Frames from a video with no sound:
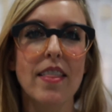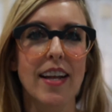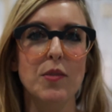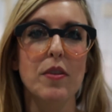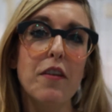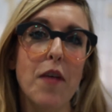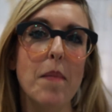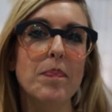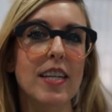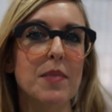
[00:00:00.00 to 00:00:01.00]
that's what they're
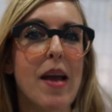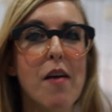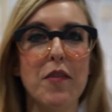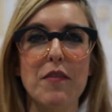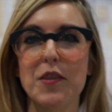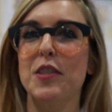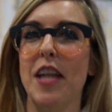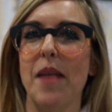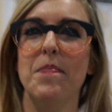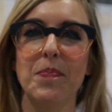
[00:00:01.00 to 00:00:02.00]
from. That's my outfit for today.